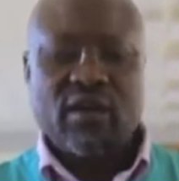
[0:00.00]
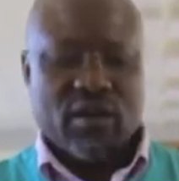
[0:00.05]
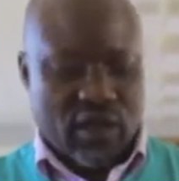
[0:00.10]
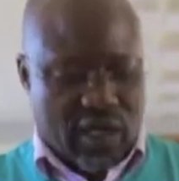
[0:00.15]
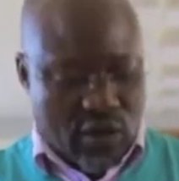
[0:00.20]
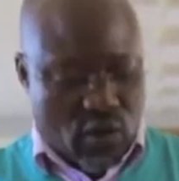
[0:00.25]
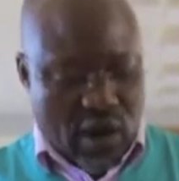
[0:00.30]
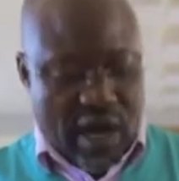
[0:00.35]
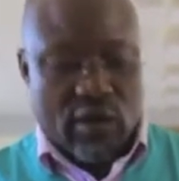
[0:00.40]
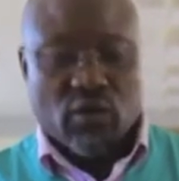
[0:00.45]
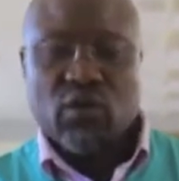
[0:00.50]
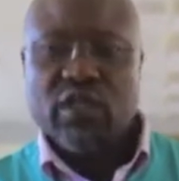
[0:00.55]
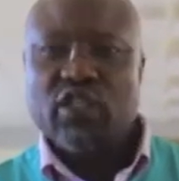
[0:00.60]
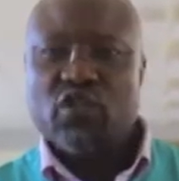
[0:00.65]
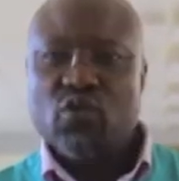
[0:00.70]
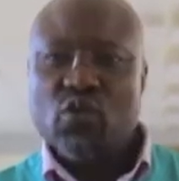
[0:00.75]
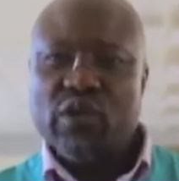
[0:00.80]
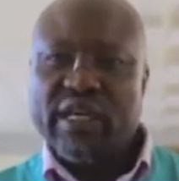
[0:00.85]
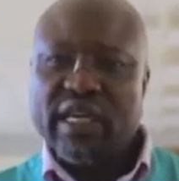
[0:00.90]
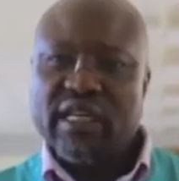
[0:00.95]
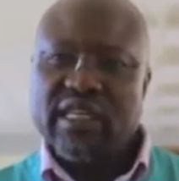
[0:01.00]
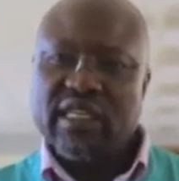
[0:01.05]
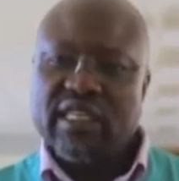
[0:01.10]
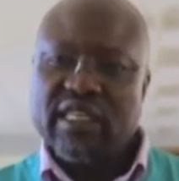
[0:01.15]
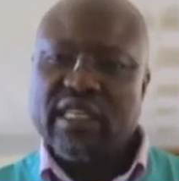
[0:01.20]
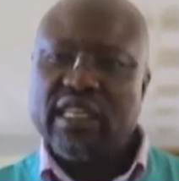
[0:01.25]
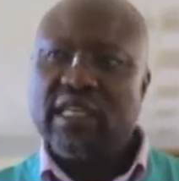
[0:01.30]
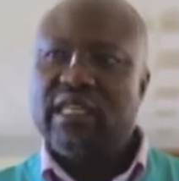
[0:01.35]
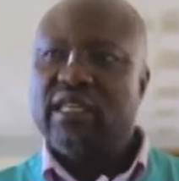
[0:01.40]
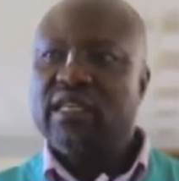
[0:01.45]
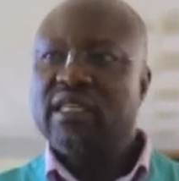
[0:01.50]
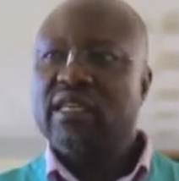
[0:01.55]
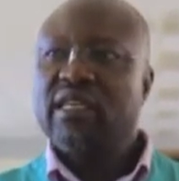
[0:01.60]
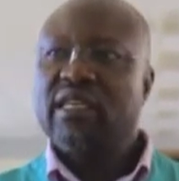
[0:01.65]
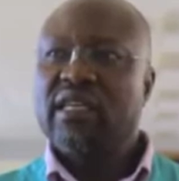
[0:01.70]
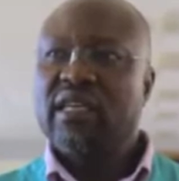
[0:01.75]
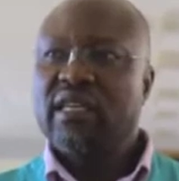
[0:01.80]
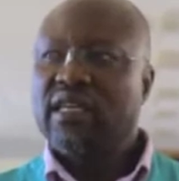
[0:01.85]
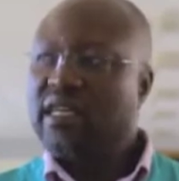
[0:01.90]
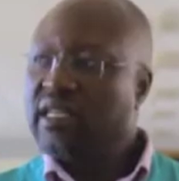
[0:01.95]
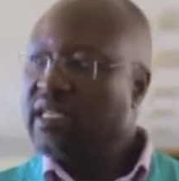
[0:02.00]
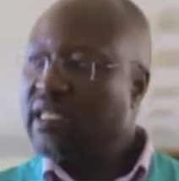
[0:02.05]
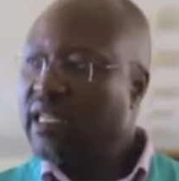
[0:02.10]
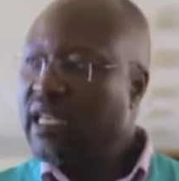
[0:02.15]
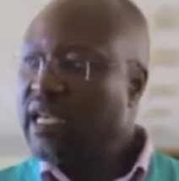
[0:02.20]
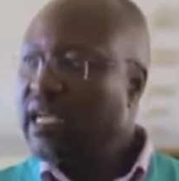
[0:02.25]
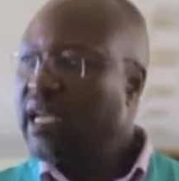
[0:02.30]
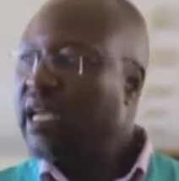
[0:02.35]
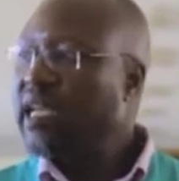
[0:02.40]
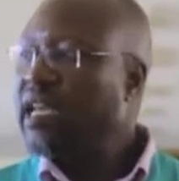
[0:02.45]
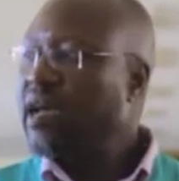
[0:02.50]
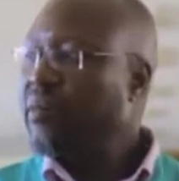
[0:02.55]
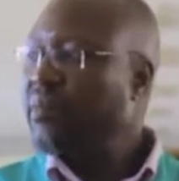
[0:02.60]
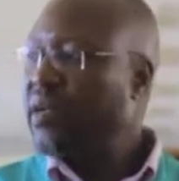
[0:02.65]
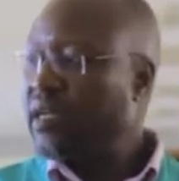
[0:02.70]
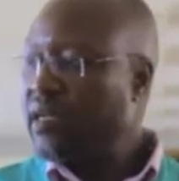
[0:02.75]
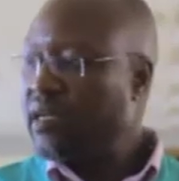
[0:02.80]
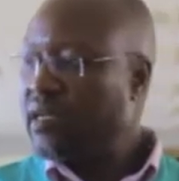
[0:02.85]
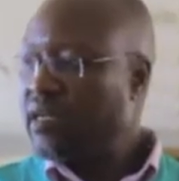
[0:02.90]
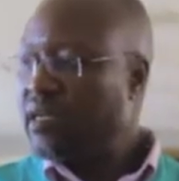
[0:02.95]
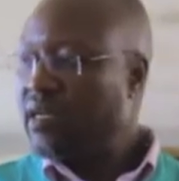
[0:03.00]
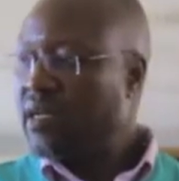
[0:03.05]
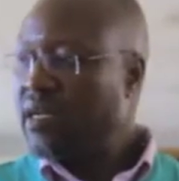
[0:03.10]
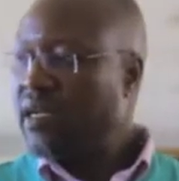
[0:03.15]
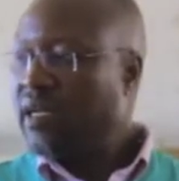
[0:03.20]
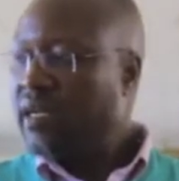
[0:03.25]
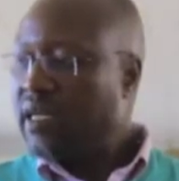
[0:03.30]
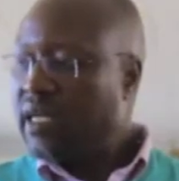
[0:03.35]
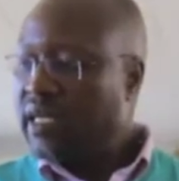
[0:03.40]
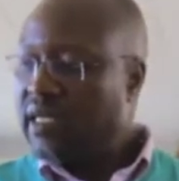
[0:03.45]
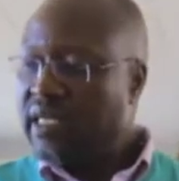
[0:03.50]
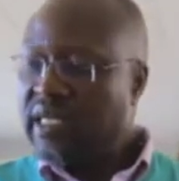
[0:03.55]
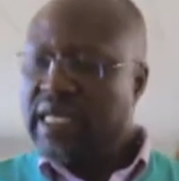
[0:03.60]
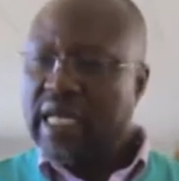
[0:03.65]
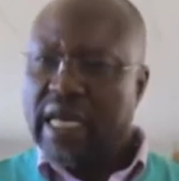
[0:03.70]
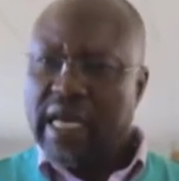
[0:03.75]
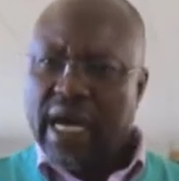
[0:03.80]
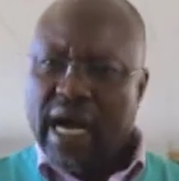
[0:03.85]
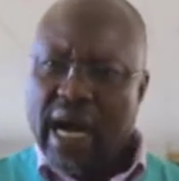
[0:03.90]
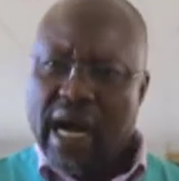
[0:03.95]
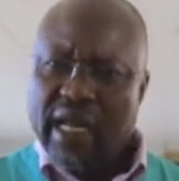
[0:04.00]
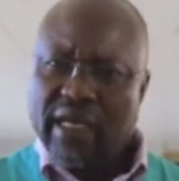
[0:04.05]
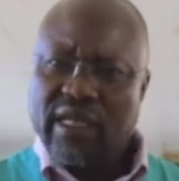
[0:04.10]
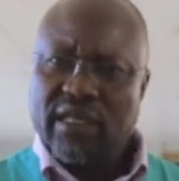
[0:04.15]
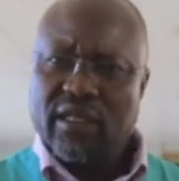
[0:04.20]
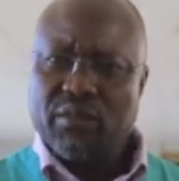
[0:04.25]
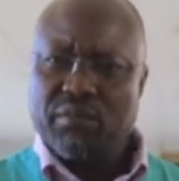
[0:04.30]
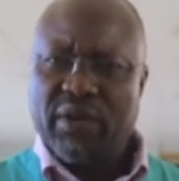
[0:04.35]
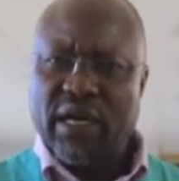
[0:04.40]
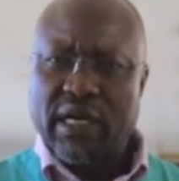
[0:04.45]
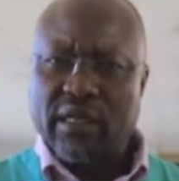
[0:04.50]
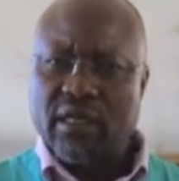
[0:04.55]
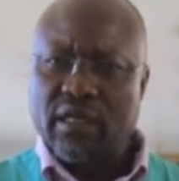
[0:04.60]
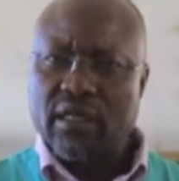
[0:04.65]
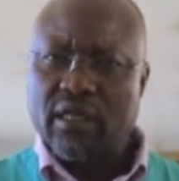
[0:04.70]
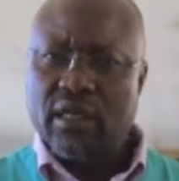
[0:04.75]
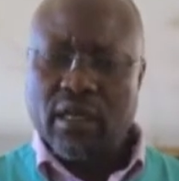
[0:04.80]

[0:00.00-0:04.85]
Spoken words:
the one which you can see, it's the enamel. It's the hardest part.